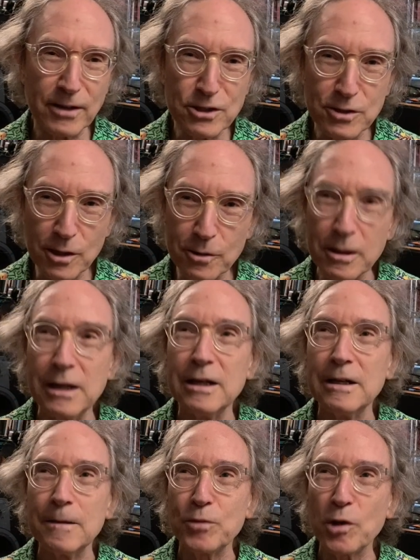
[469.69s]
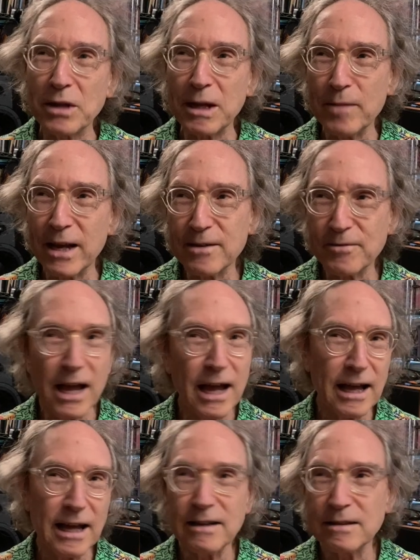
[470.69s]
So though they may have
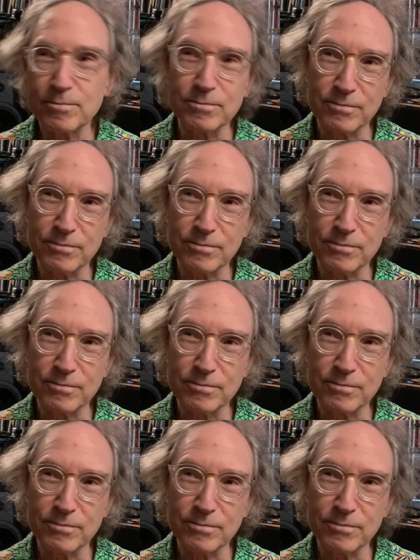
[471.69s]
had